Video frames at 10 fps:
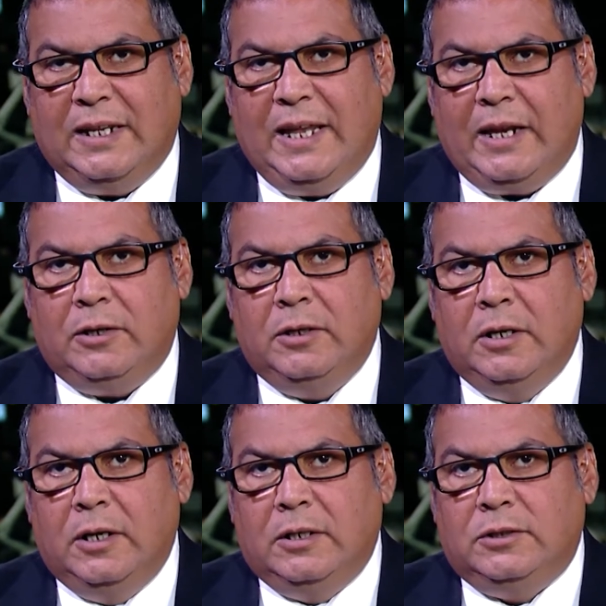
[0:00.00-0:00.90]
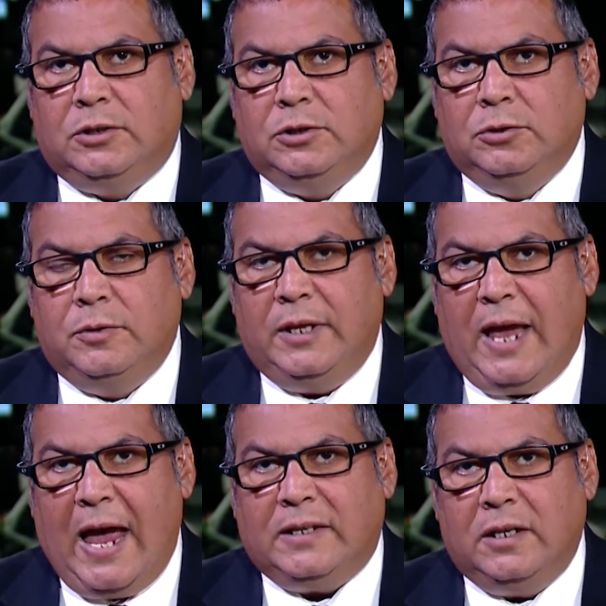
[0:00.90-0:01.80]
a letter to the
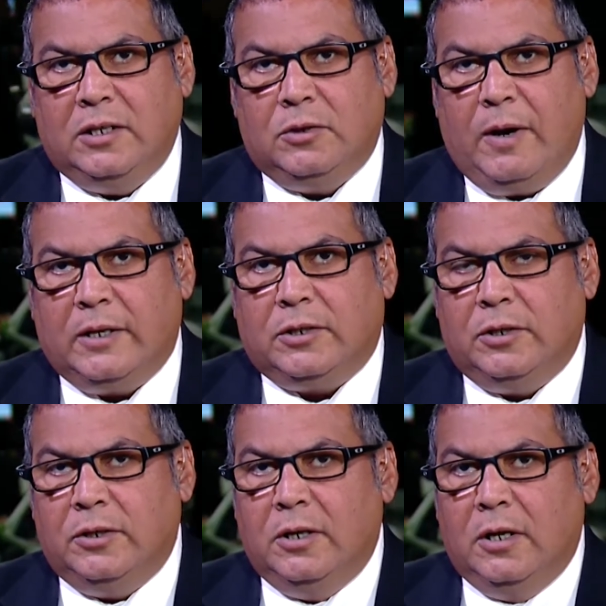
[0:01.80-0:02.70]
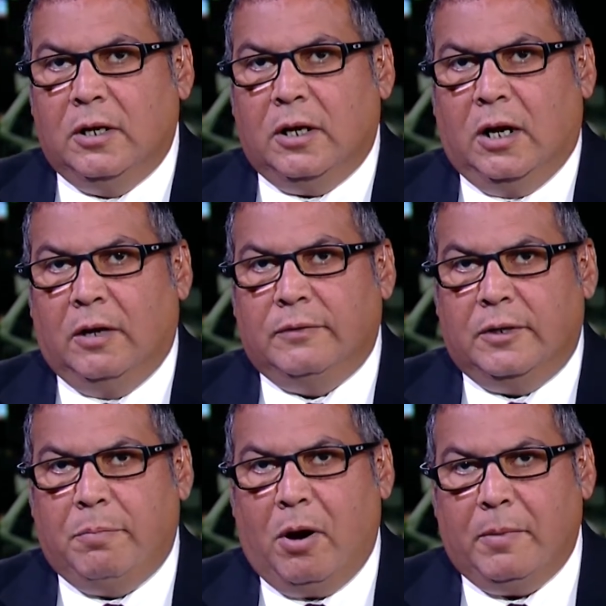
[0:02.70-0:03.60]
acting director of the
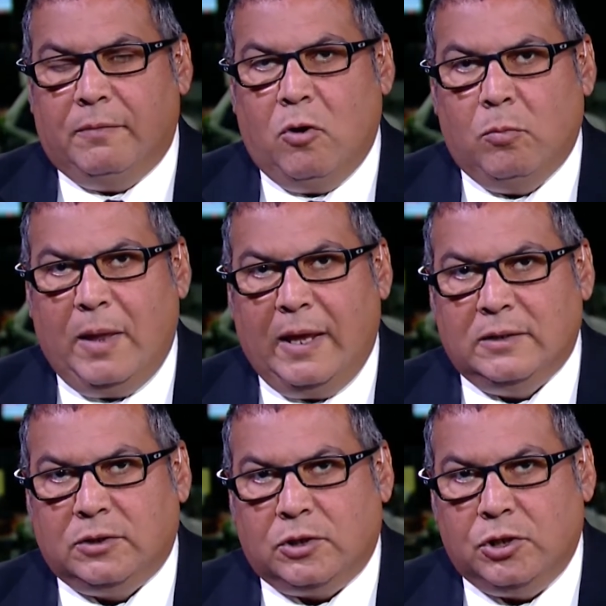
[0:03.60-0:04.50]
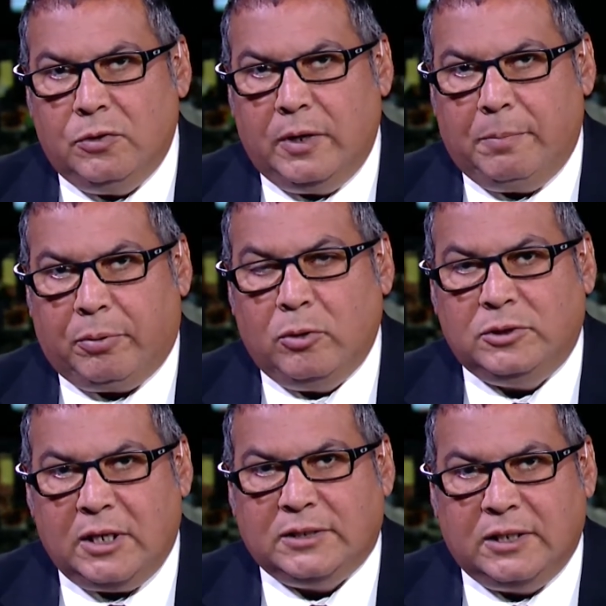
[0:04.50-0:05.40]
Department of Homeland Security
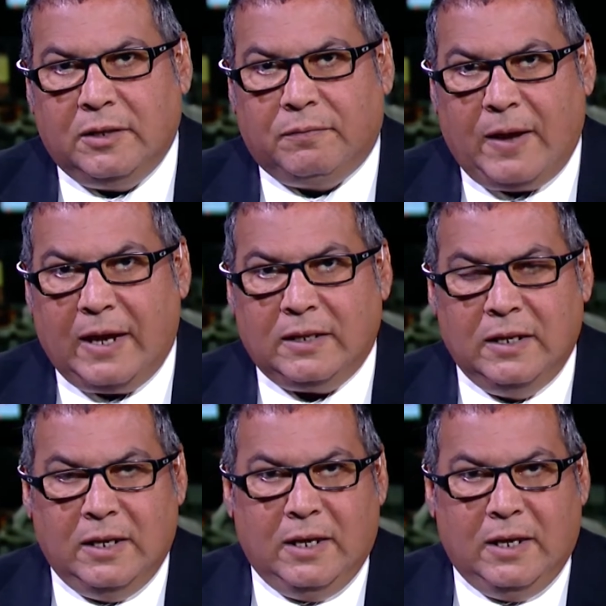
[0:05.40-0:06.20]
protesting the fact